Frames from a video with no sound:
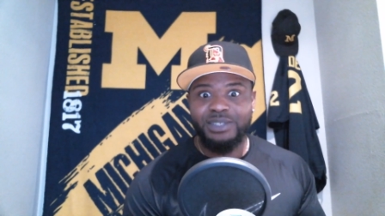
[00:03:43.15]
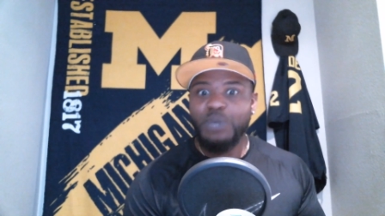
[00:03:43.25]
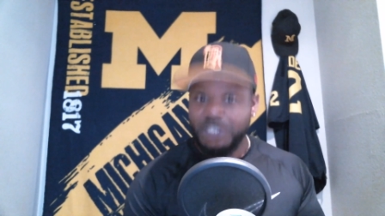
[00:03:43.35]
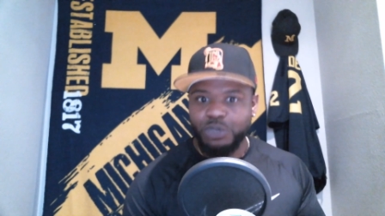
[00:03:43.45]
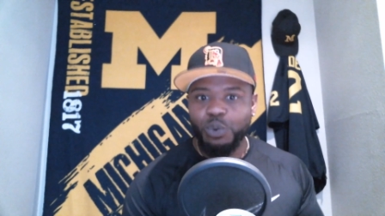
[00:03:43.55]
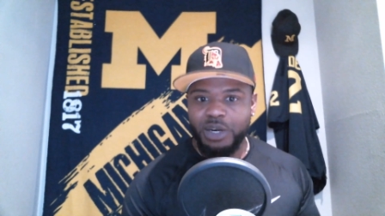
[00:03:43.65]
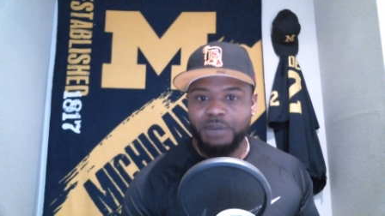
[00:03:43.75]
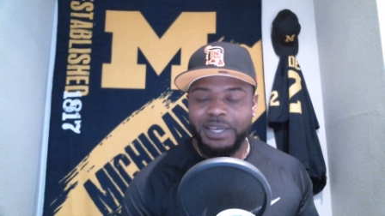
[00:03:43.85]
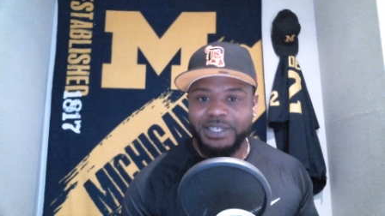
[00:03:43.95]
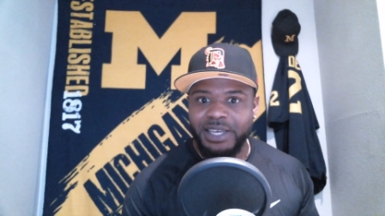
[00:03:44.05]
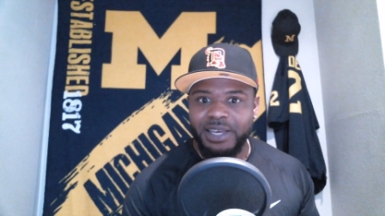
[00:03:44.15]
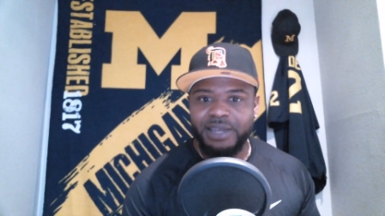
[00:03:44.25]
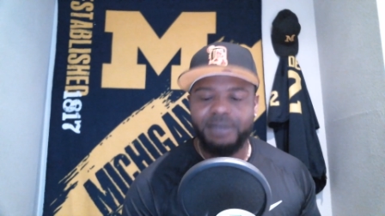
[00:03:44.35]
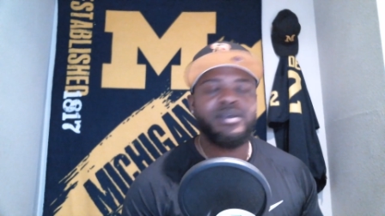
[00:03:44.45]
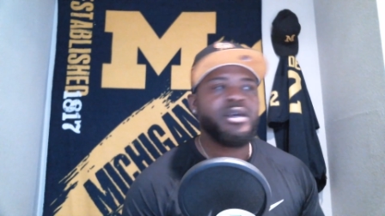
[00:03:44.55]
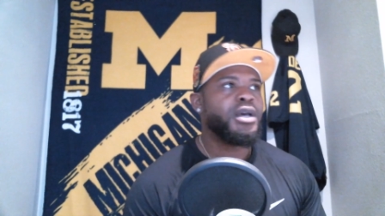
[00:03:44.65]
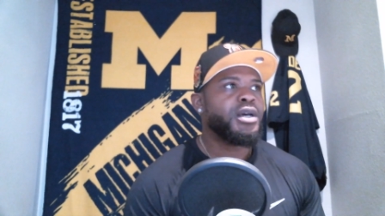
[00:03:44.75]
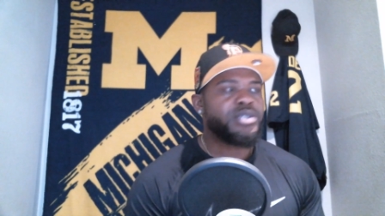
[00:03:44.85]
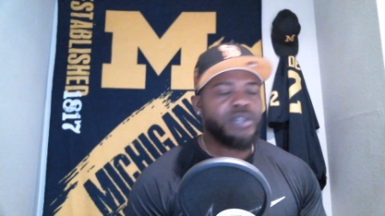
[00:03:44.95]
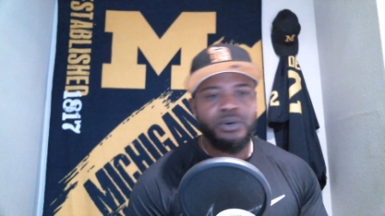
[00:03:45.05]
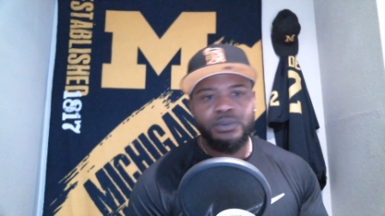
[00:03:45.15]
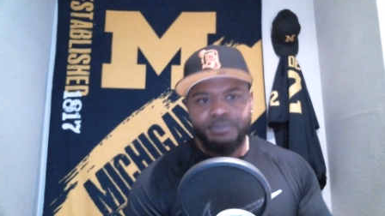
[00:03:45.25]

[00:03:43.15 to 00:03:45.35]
We just won the Big Ten. So